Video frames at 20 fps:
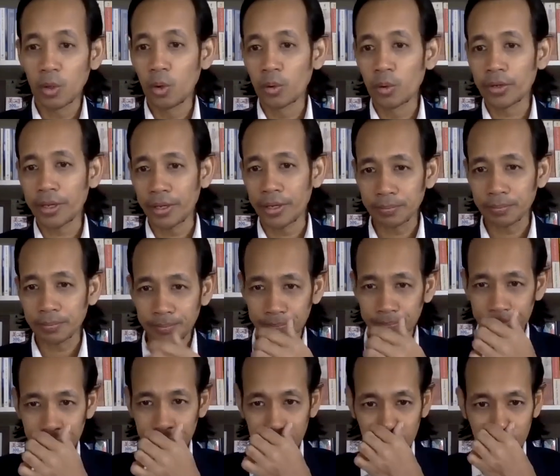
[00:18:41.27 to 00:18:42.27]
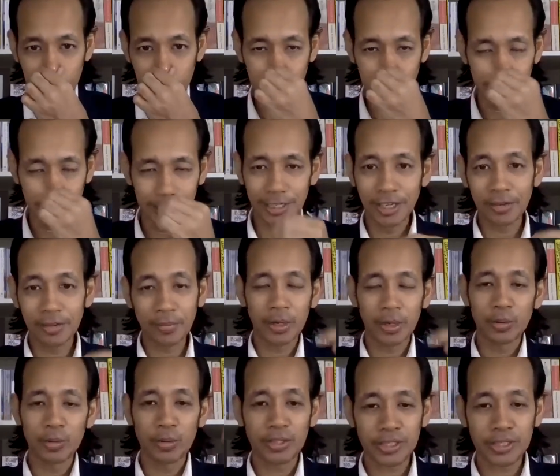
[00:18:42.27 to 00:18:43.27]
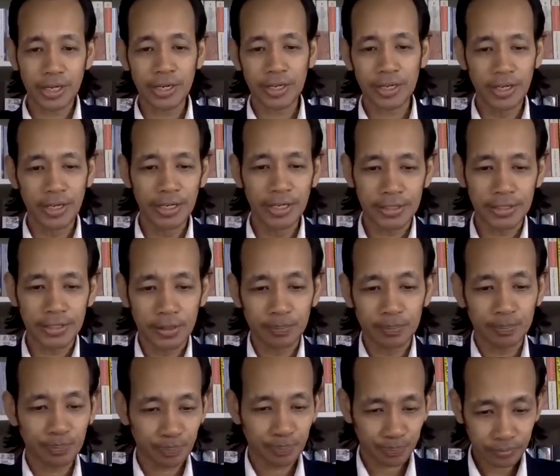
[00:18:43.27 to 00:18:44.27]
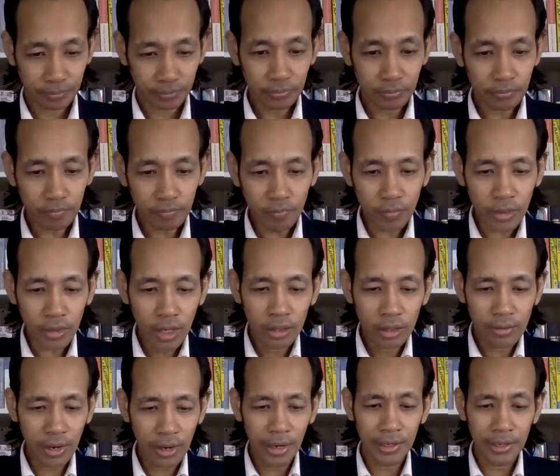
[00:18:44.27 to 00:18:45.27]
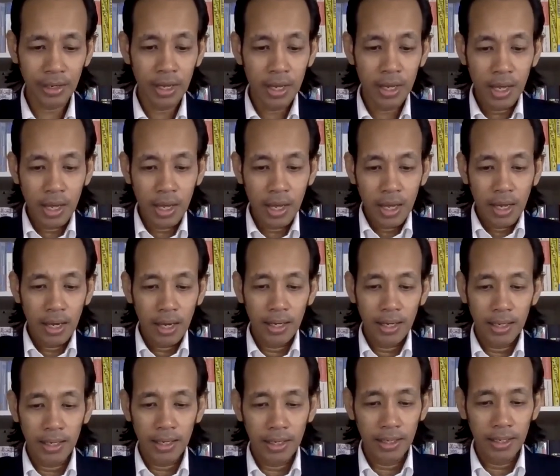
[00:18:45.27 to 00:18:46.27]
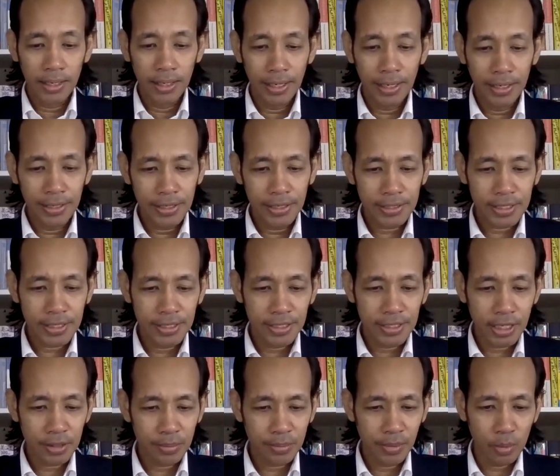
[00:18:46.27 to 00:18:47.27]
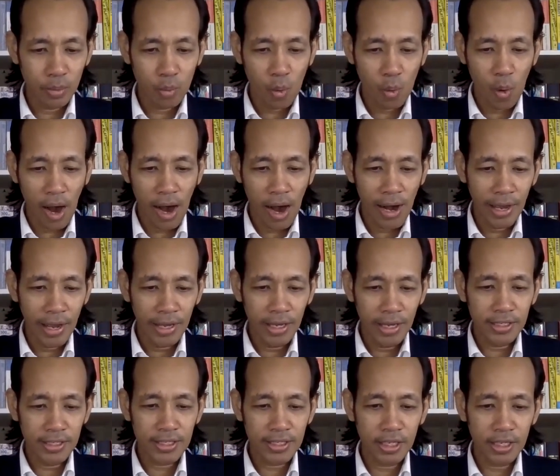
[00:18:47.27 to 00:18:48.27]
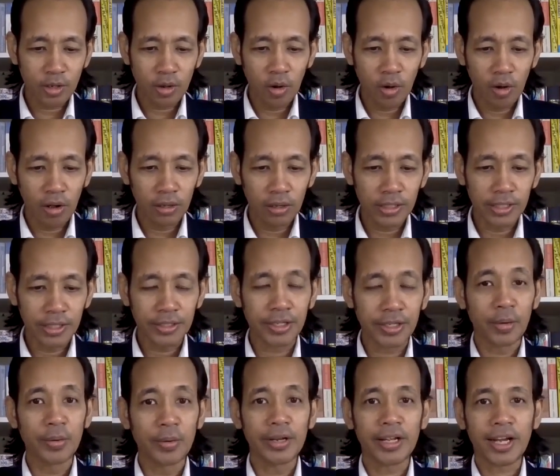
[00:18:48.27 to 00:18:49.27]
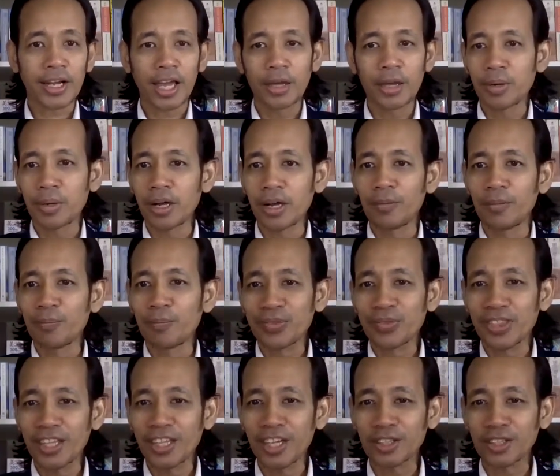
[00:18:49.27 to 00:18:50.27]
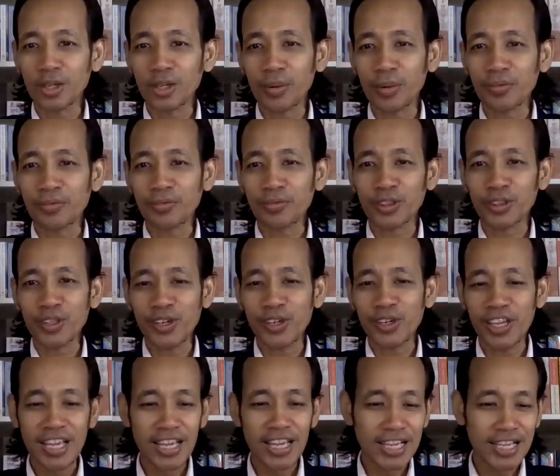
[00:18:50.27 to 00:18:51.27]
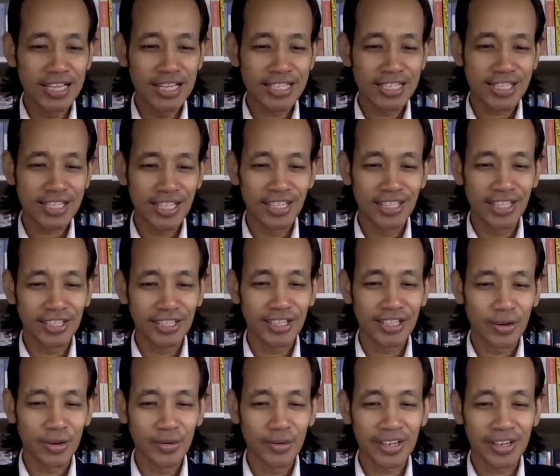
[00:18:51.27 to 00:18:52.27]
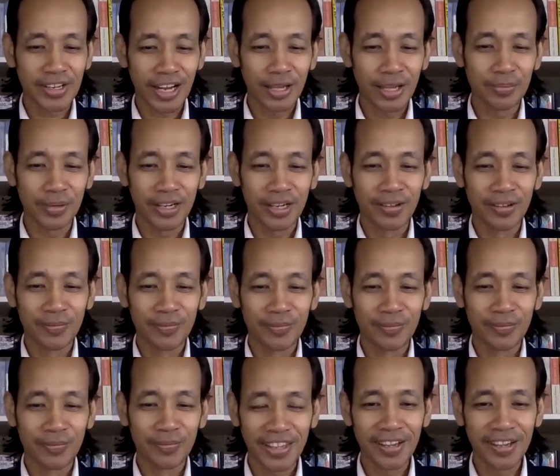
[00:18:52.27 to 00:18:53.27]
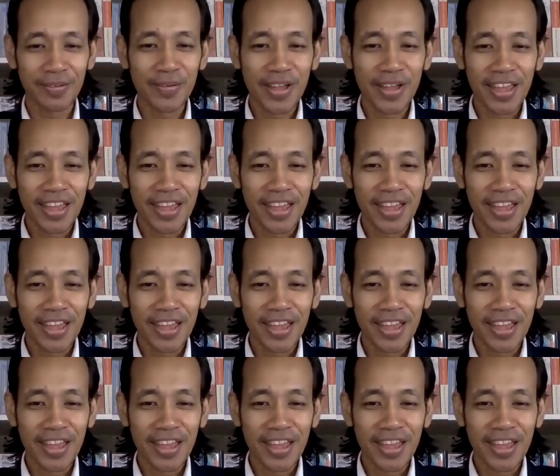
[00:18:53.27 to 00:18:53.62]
Okay. Never mind, we'll try again later. Right. Uh, ladies and gentlemen, why is it called the drowning climber? The topic for today is the drowning climber. Yeah.